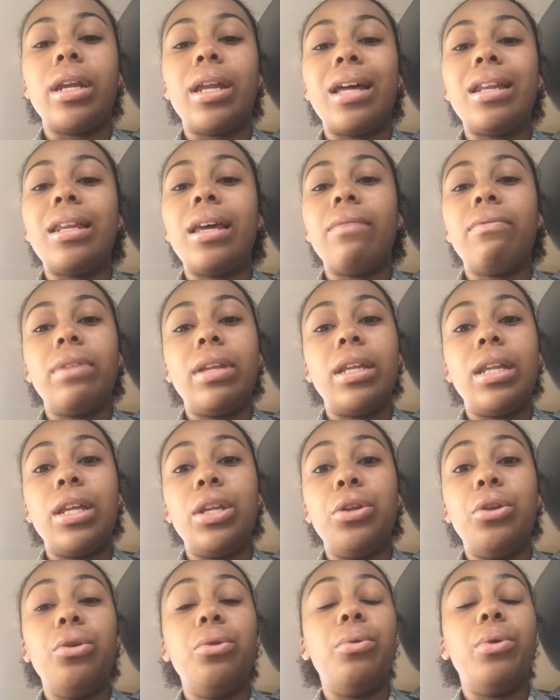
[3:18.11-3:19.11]
and I definitely
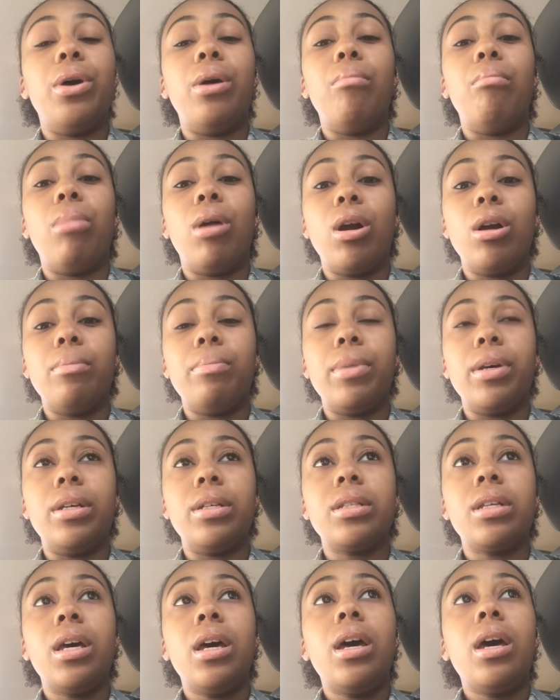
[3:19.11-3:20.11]
didn't do it on
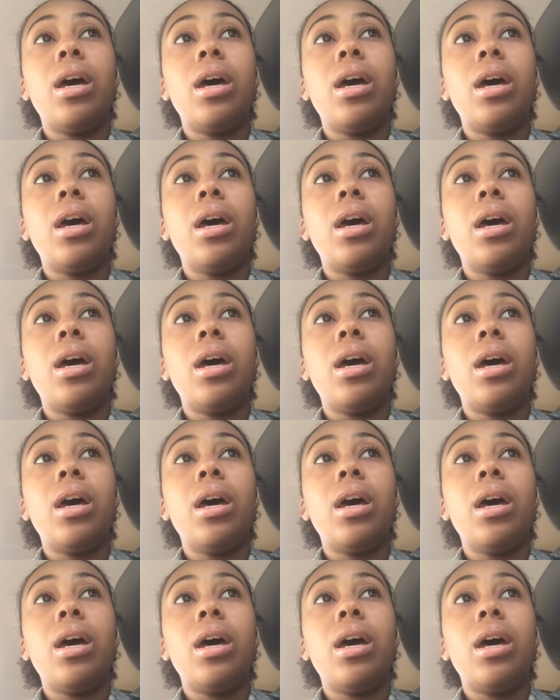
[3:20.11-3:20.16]
purpose.